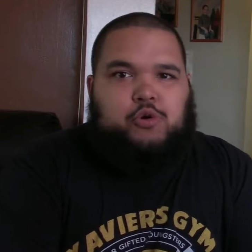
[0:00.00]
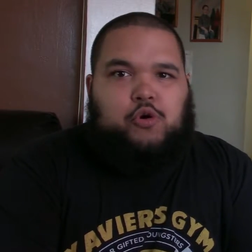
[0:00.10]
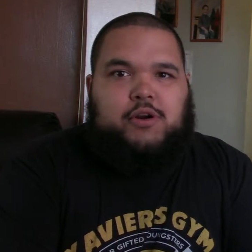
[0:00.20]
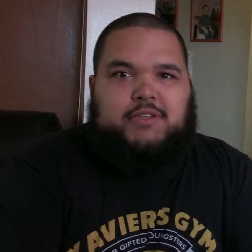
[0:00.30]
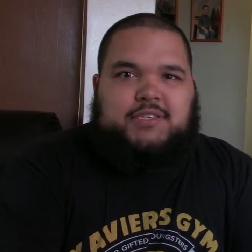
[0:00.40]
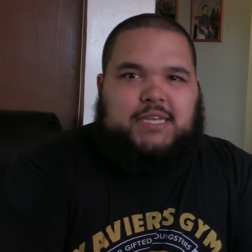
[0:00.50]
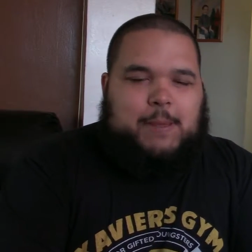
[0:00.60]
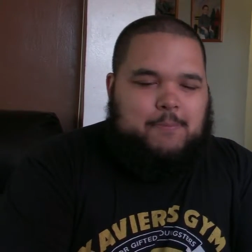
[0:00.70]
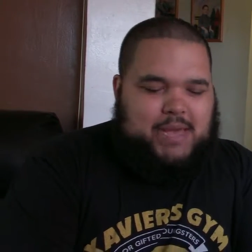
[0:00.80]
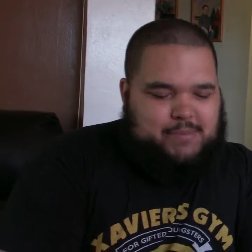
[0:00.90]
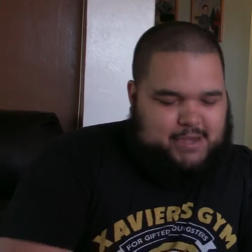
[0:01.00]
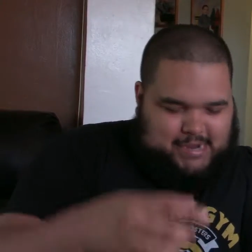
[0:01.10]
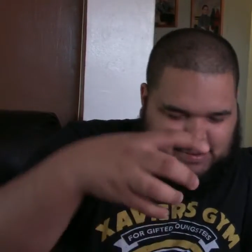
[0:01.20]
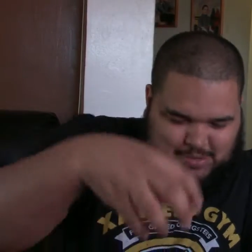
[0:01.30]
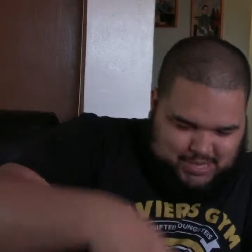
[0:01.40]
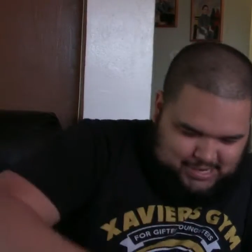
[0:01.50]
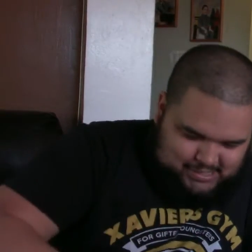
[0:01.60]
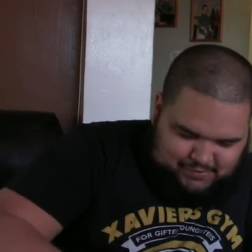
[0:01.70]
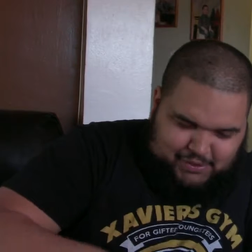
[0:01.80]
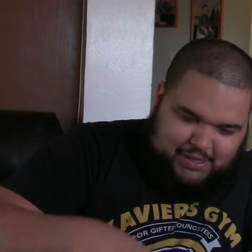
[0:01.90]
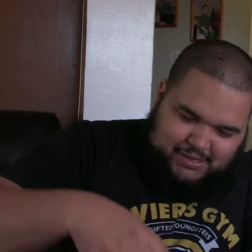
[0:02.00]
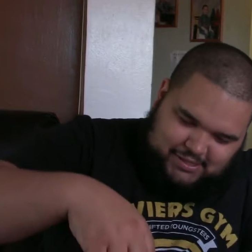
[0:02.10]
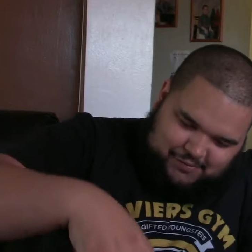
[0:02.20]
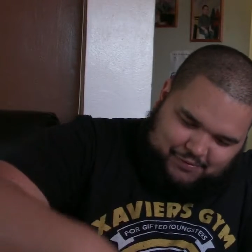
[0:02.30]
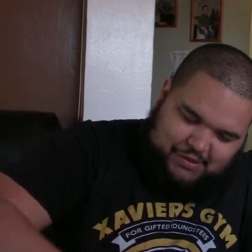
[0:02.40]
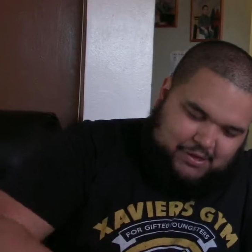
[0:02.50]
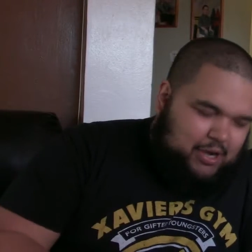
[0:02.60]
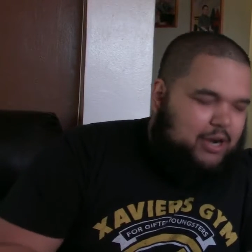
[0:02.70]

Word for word: Gordon seeing Batman come in and stuff like that into the video.